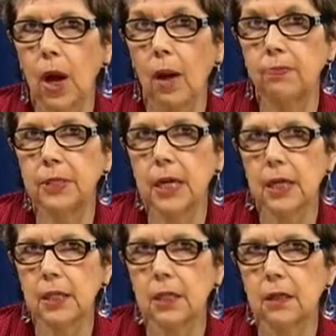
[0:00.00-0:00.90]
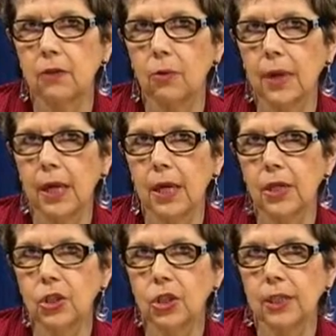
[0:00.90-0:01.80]
update their
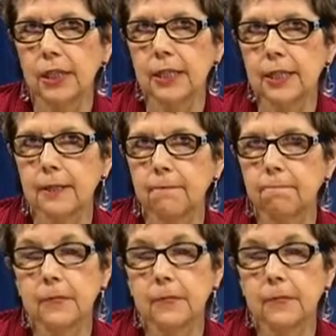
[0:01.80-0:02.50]
medication list.